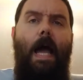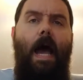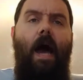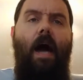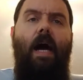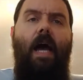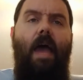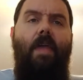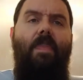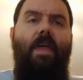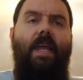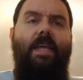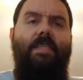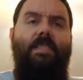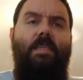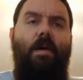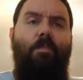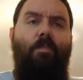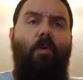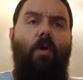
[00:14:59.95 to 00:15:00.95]
And then in
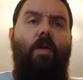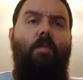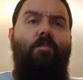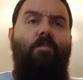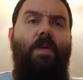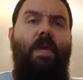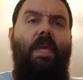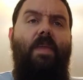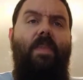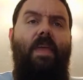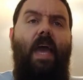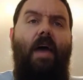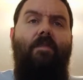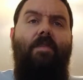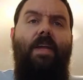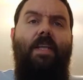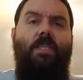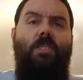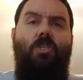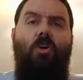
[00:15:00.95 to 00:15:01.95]
subpoint B, the
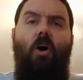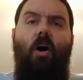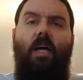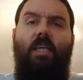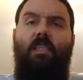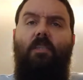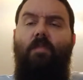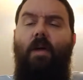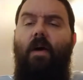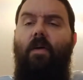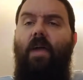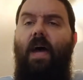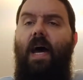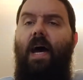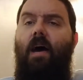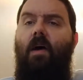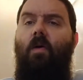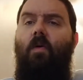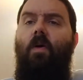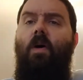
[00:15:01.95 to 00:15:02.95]
evidence talks about
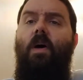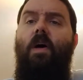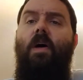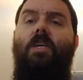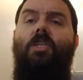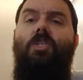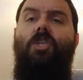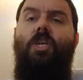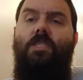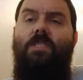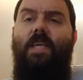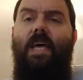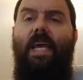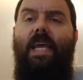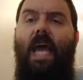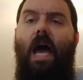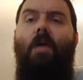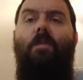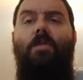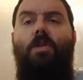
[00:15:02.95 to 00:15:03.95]
how, just
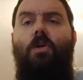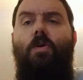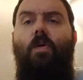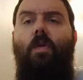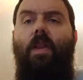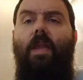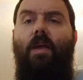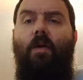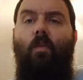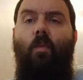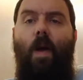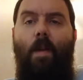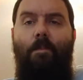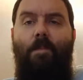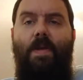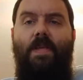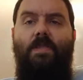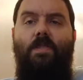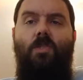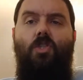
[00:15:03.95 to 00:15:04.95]
like how nuclear
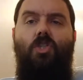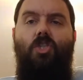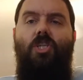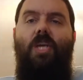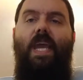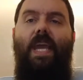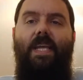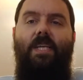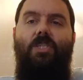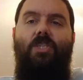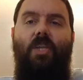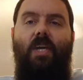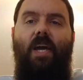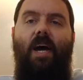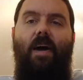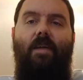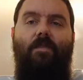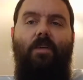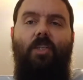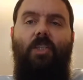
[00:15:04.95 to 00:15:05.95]
weapons change the
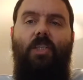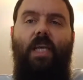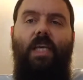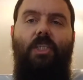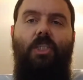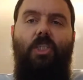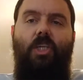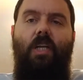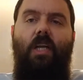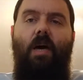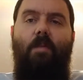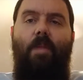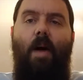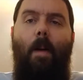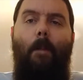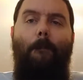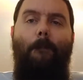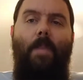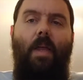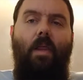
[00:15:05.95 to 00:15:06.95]
conversation
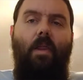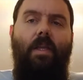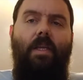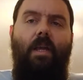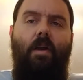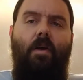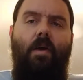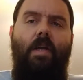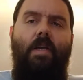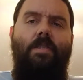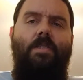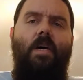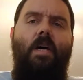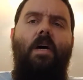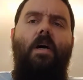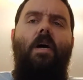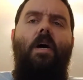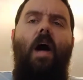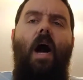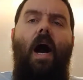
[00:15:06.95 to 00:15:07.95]
about militaries,
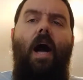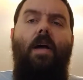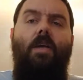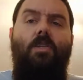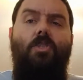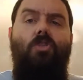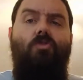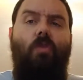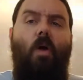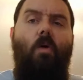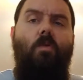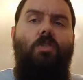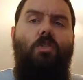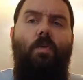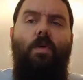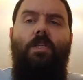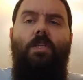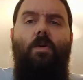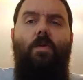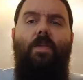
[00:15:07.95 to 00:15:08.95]
drones
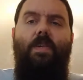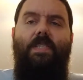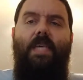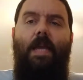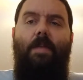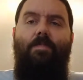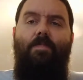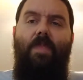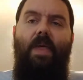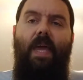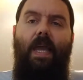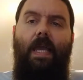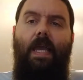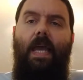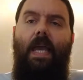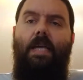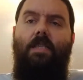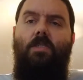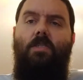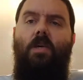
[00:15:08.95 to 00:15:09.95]
would do the same thing.
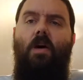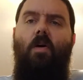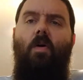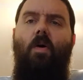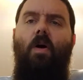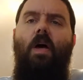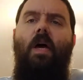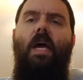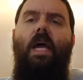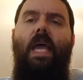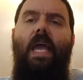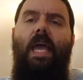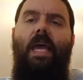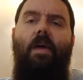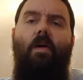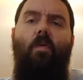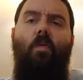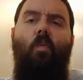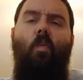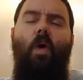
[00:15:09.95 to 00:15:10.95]
And so
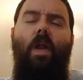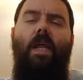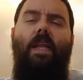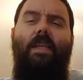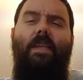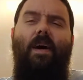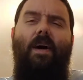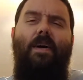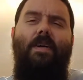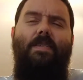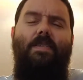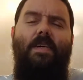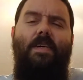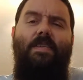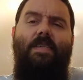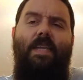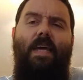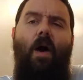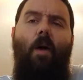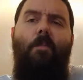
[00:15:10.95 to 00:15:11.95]
what it does
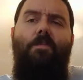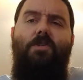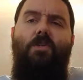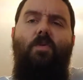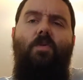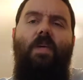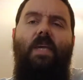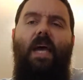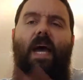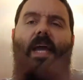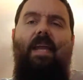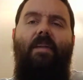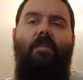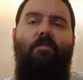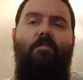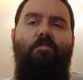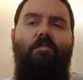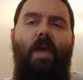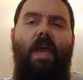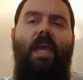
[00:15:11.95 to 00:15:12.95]
is it helps you to kind
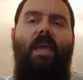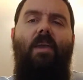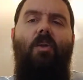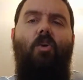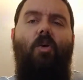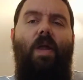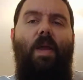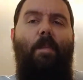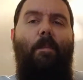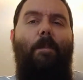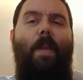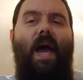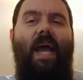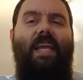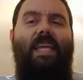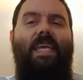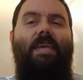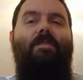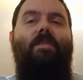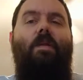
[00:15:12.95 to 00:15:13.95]
of make your
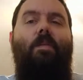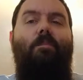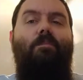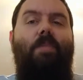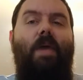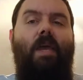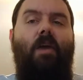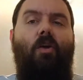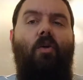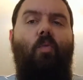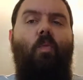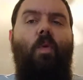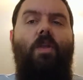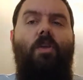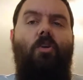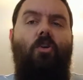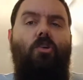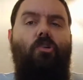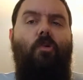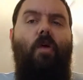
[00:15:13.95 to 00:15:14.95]
impact even bigger
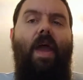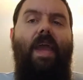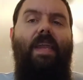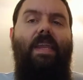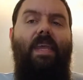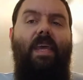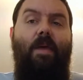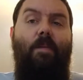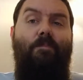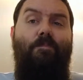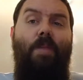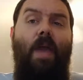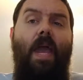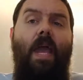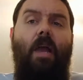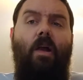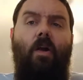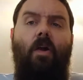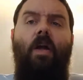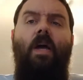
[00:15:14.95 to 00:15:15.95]
when you're trying to
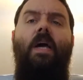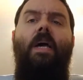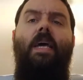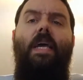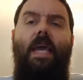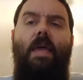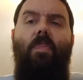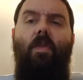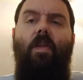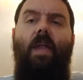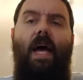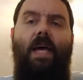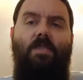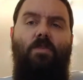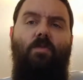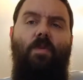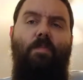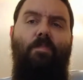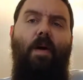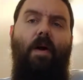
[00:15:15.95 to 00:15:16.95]
compare in the
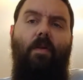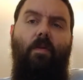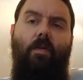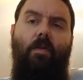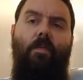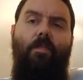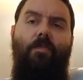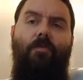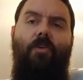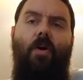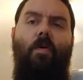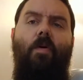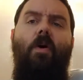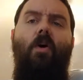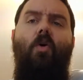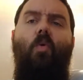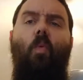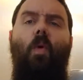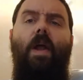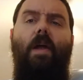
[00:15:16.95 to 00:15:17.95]
last rebuttal. So
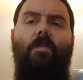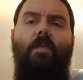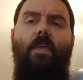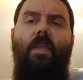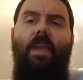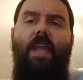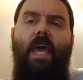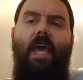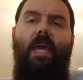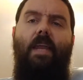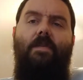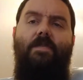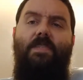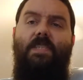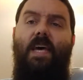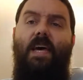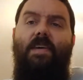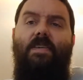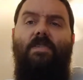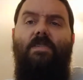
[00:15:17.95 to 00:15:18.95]
whatever the negative
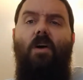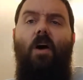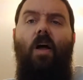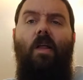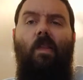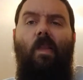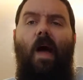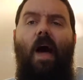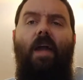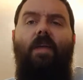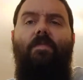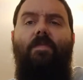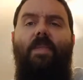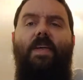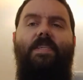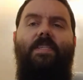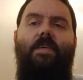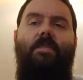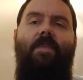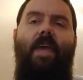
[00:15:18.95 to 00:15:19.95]
says, a lot of
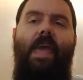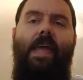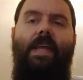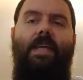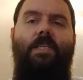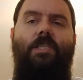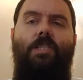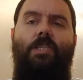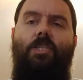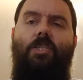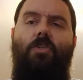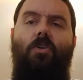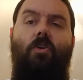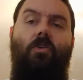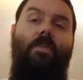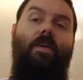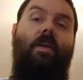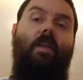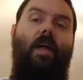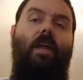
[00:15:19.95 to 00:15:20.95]
this advantage
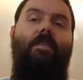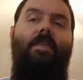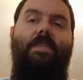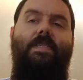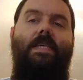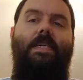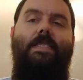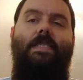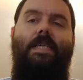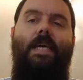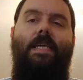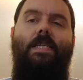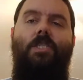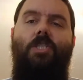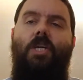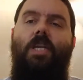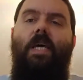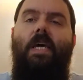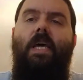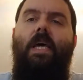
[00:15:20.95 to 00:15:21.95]
a lot of this
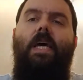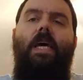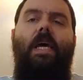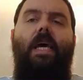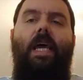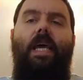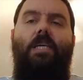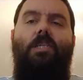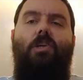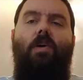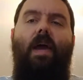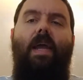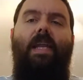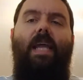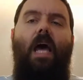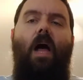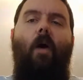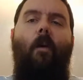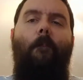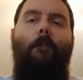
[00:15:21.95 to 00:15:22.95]
contention is trying
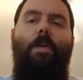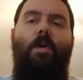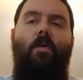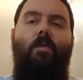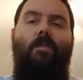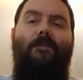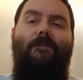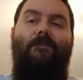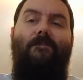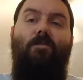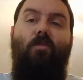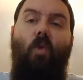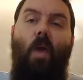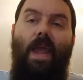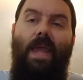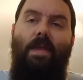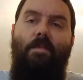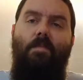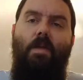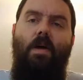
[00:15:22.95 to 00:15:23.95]
to help you
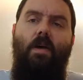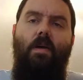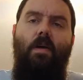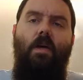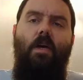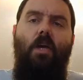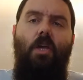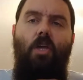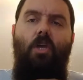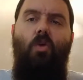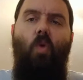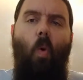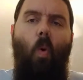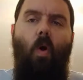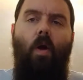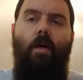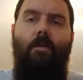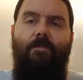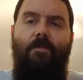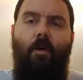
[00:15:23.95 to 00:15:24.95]
frame
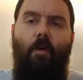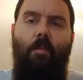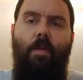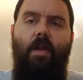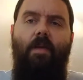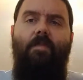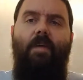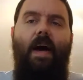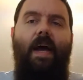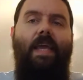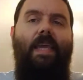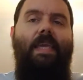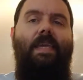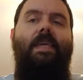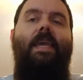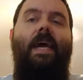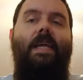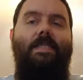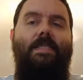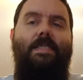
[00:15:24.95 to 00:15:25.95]
your affirmative
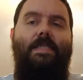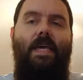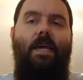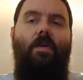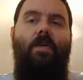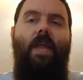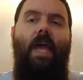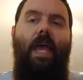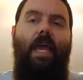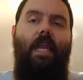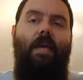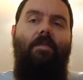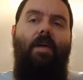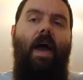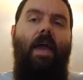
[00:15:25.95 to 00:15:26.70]
against their negative.